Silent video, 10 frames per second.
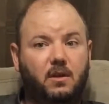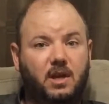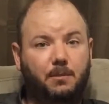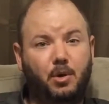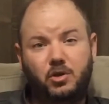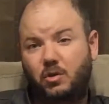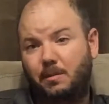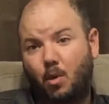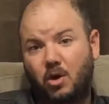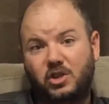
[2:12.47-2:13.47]
can put you
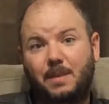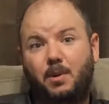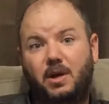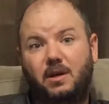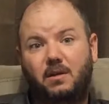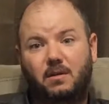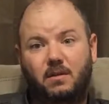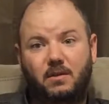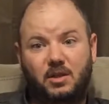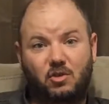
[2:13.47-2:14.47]
in more jeopardy
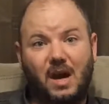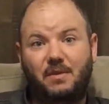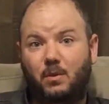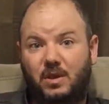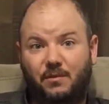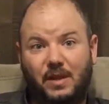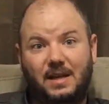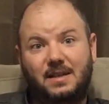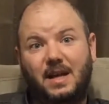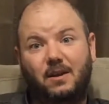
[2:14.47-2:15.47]
than driving with the
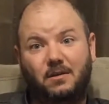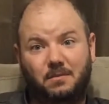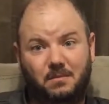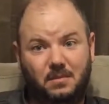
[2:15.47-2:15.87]
flat tire.